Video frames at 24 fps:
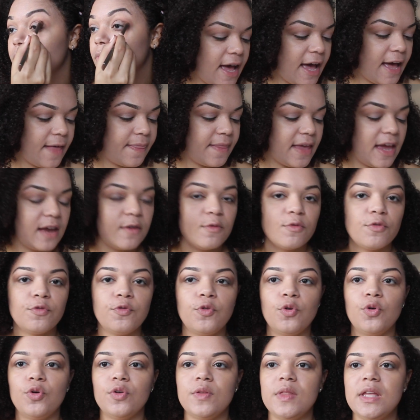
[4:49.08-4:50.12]
And then
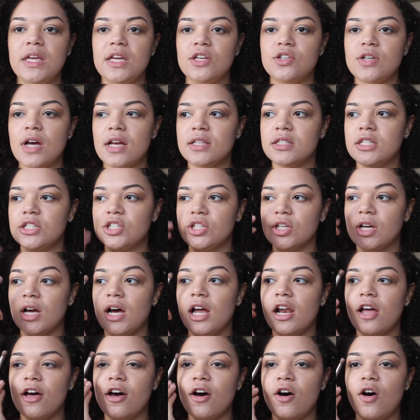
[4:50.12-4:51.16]
for the transition
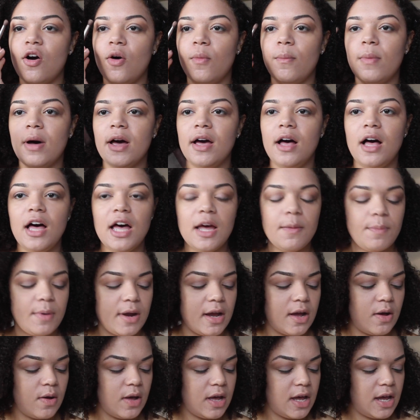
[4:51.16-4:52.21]
colour on my
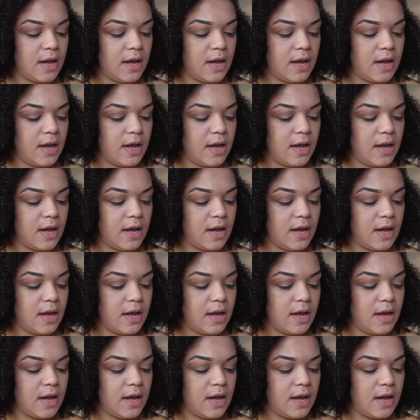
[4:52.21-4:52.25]
eyebrow,